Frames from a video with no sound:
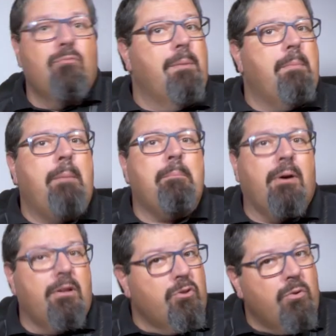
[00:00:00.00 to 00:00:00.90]

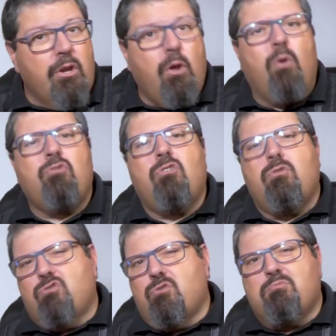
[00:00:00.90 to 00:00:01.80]
Remember, you can
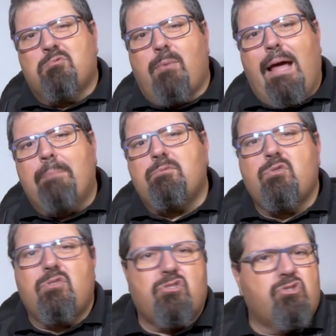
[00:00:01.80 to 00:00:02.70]
also subscribe to
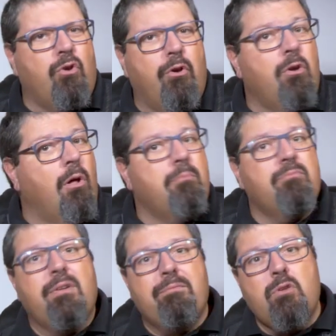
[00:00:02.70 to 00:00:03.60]
the
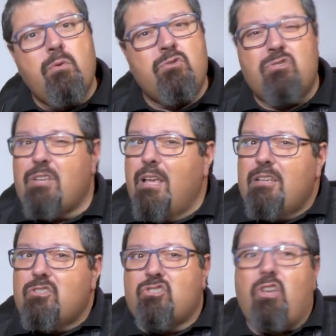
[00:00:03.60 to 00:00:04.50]
Stjernholm Reviews
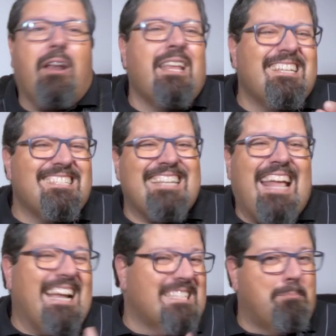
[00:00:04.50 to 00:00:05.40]
Sonic
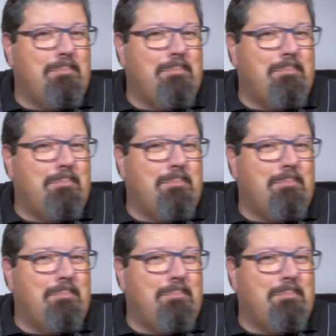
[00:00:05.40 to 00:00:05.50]
Snacks